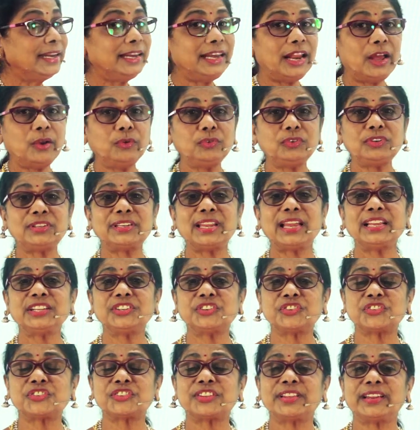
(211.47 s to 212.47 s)
Now
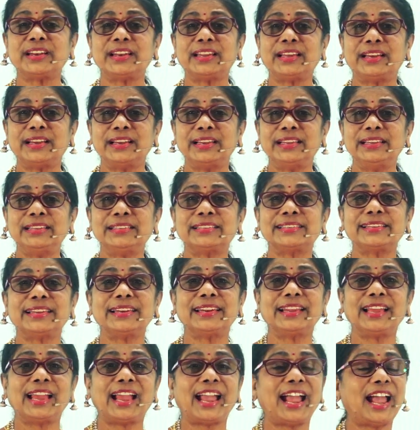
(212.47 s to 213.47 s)
touch the lines
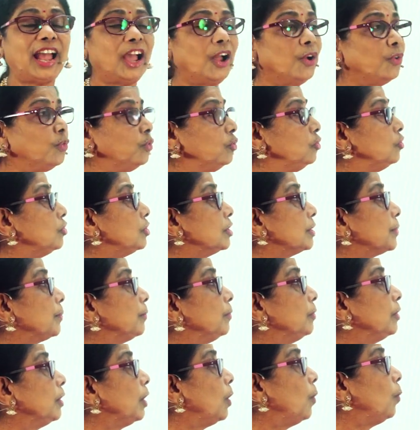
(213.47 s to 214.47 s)
and count.
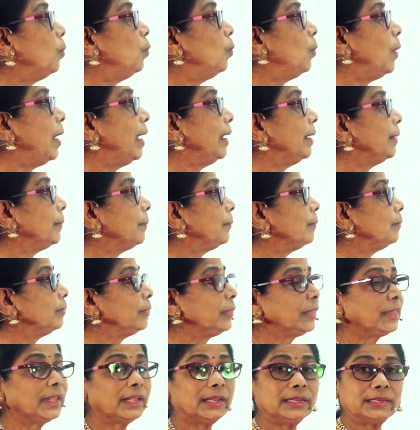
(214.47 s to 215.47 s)
1,
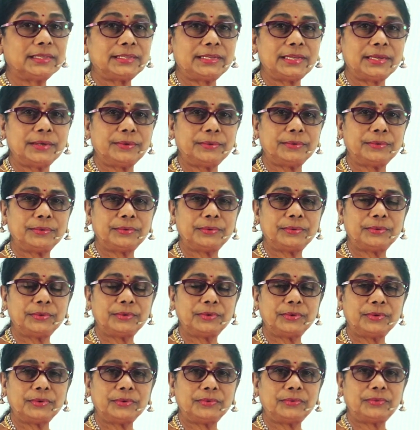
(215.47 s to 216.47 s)
2,
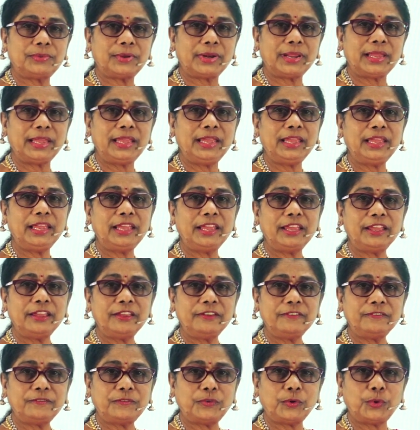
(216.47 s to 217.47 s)
3,
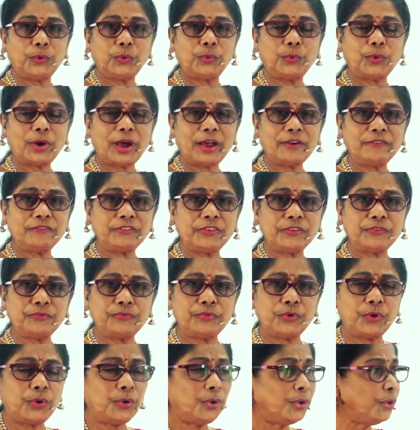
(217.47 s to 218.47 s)
4. After
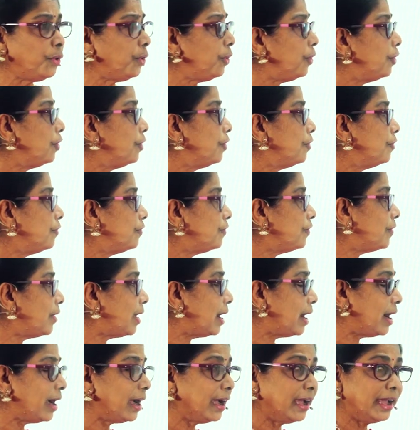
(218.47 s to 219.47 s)
4,
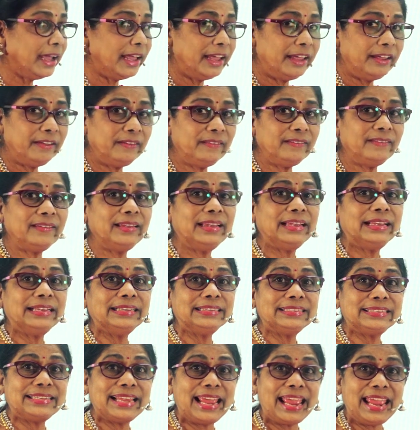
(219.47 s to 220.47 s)
5,
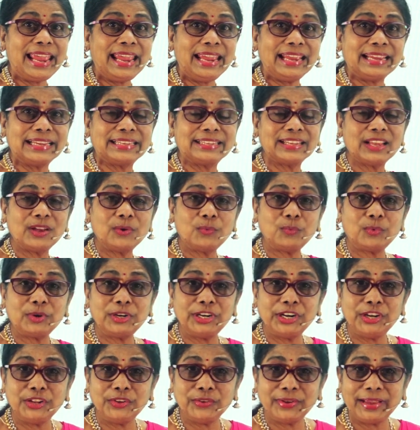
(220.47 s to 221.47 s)
6.
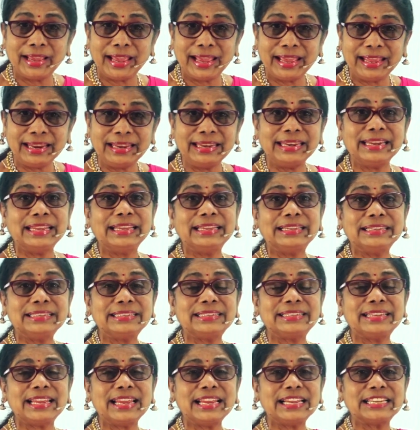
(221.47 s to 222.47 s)
What did you get?
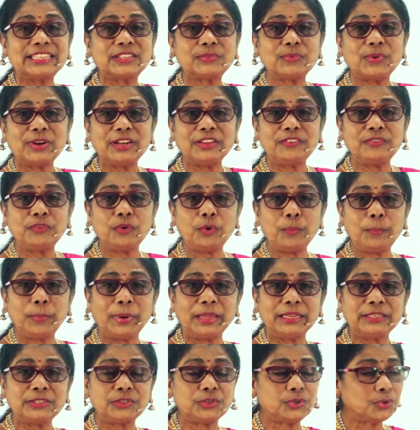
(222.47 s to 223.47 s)
6. What is 4
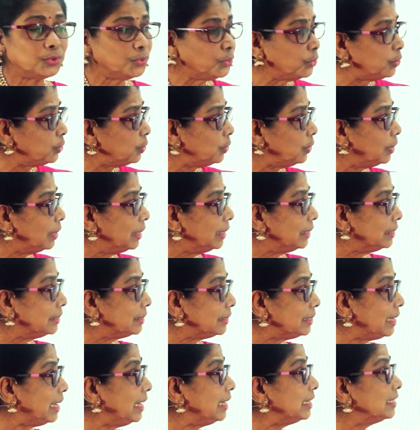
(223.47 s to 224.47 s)
plus 2?
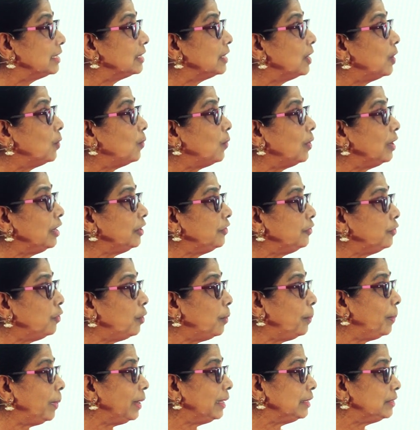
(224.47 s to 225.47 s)
6. What is
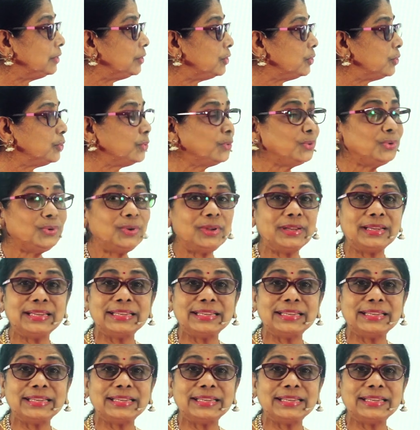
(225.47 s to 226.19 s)
4 plus 2?